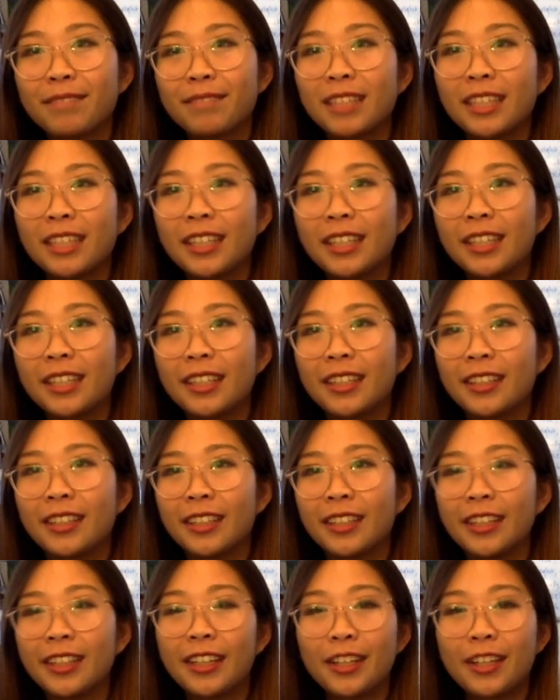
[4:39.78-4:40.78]
your
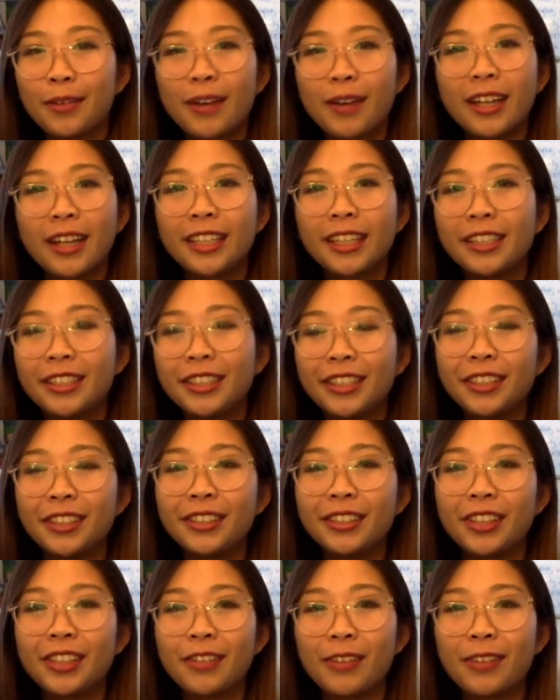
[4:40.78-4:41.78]
other walking
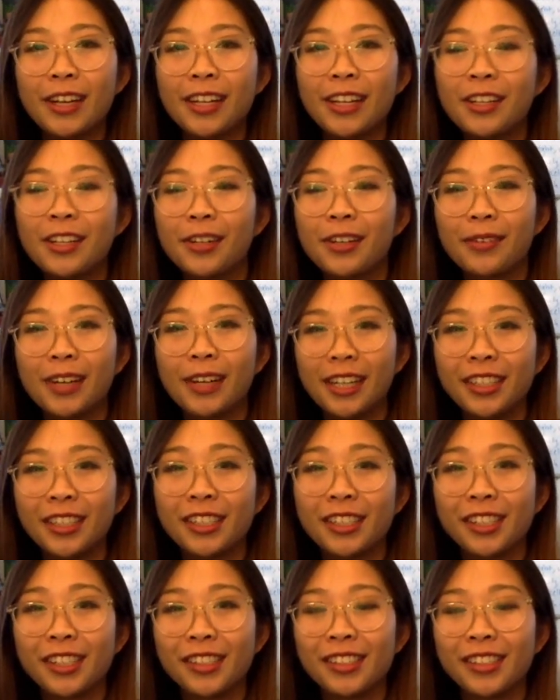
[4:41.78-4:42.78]
shoes and run in your running
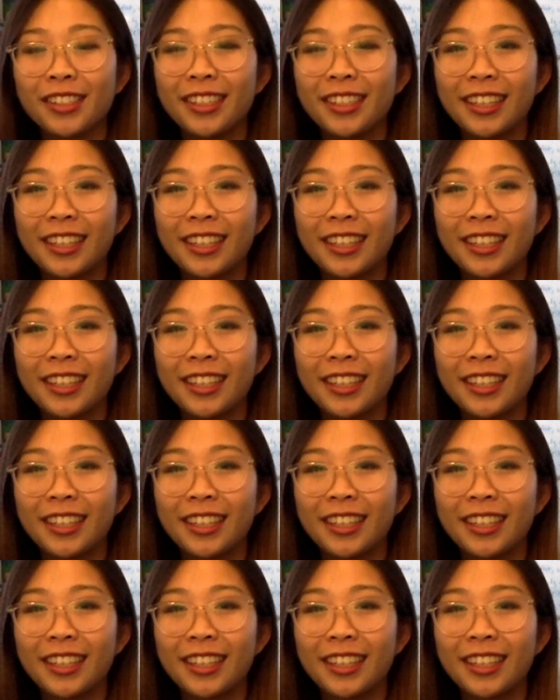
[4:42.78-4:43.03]
shoes.